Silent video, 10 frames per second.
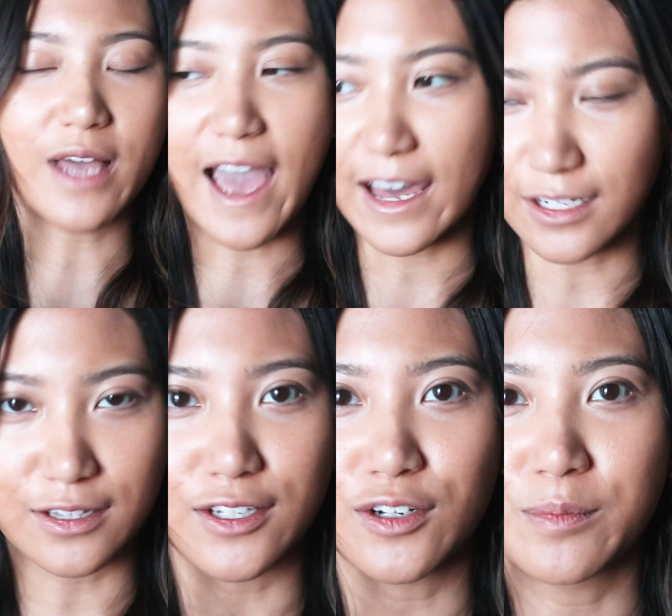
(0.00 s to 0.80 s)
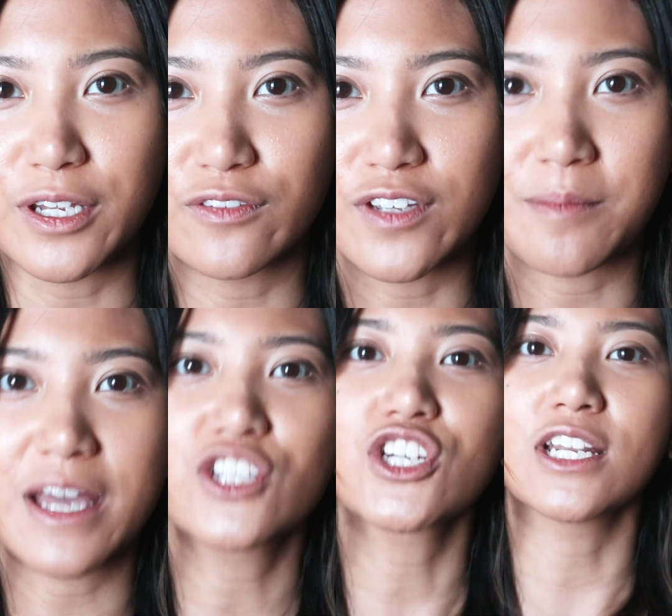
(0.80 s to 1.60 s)
add a little bit of
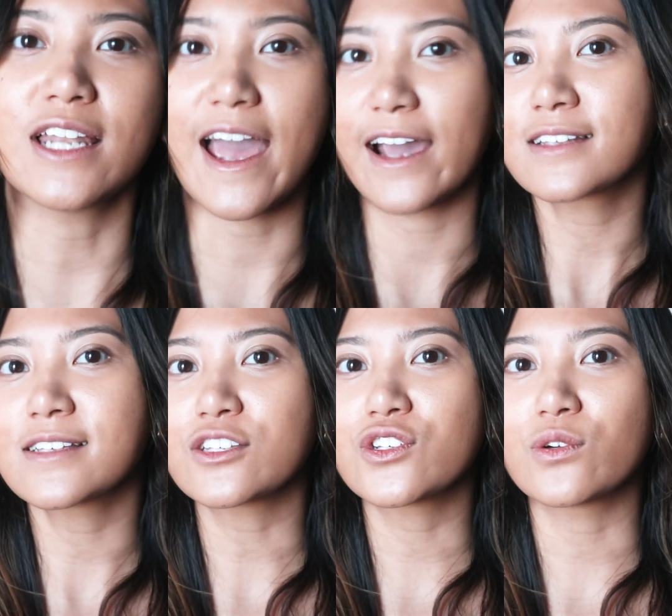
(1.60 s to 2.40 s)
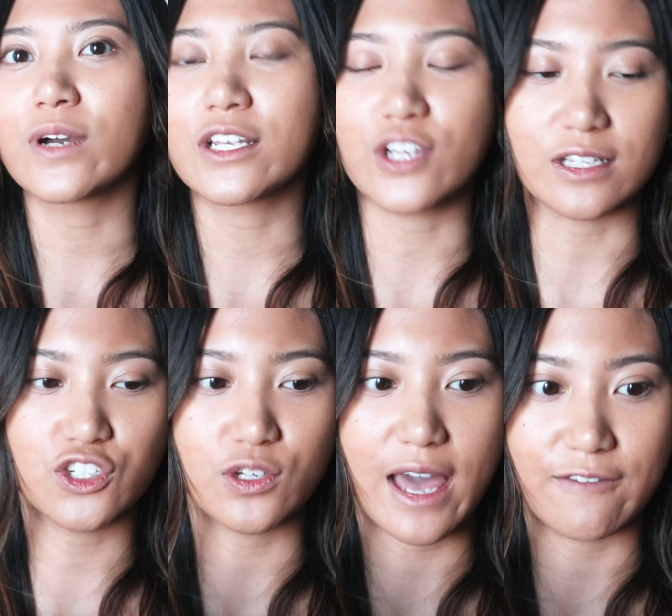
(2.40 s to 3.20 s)
dimension and accent to it
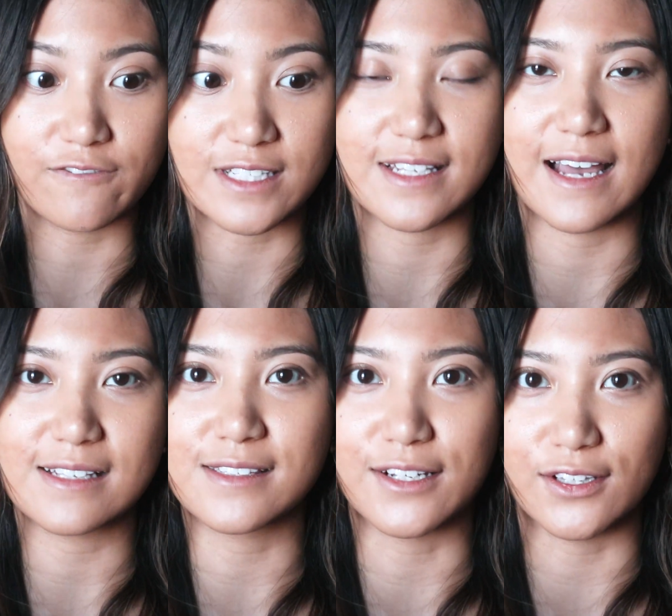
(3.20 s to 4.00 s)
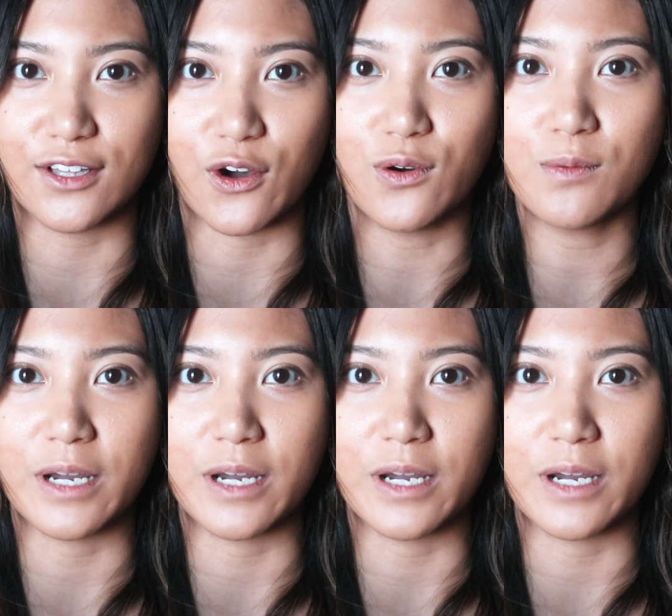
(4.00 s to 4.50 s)
and to emphasize the glow,